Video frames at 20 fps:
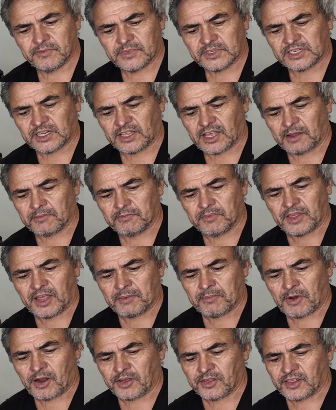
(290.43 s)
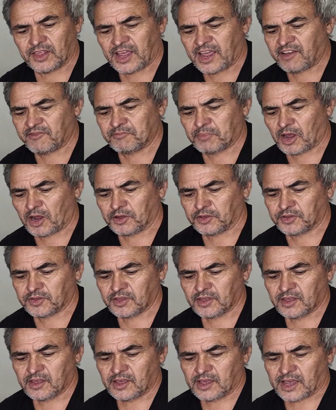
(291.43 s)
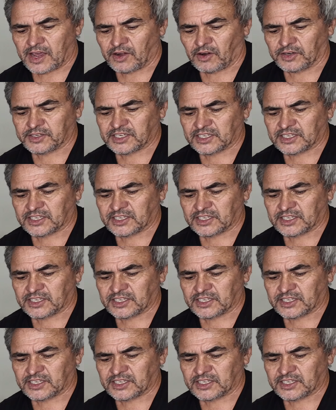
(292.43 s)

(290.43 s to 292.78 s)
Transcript: So they have both, and I